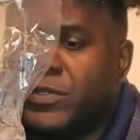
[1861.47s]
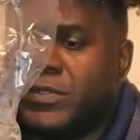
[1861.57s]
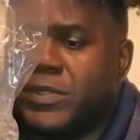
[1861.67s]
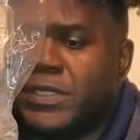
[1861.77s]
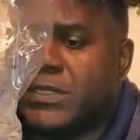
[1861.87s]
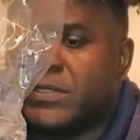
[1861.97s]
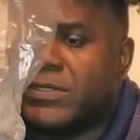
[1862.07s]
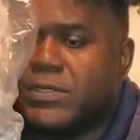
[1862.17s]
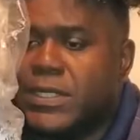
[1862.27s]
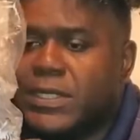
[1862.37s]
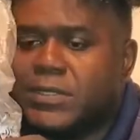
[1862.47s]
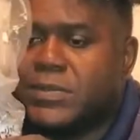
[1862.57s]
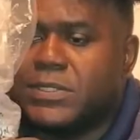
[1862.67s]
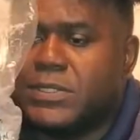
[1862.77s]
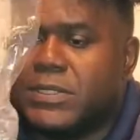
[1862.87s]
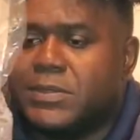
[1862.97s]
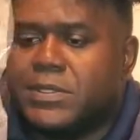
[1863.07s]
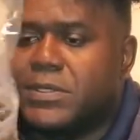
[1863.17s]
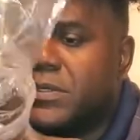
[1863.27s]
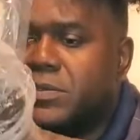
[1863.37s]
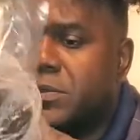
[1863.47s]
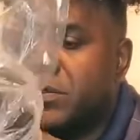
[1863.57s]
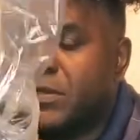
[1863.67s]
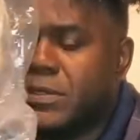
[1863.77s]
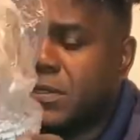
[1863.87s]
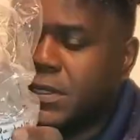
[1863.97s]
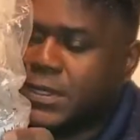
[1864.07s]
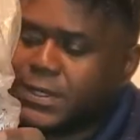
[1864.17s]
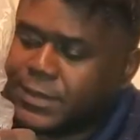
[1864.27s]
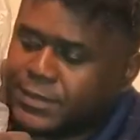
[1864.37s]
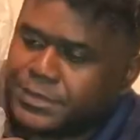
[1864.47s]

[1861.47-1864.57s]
request, you guys want to see what these roots look like.